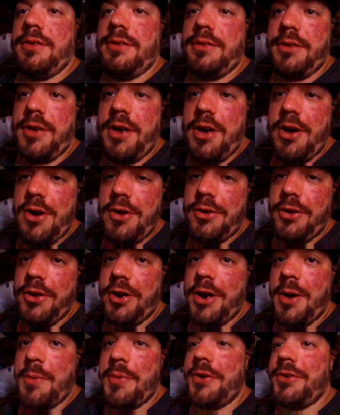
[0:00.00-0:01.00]
yo,
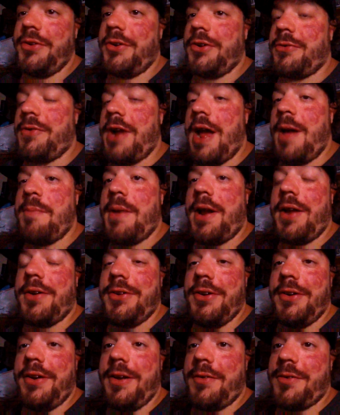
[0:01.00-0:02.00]
look, I want to do this rap about a
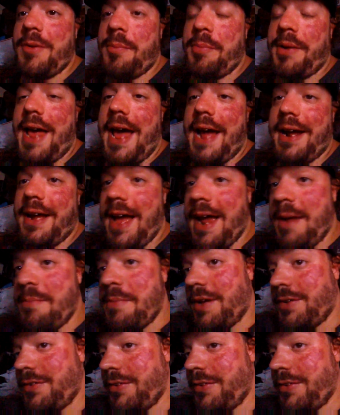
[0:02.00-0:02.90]
dude that was a black guy in my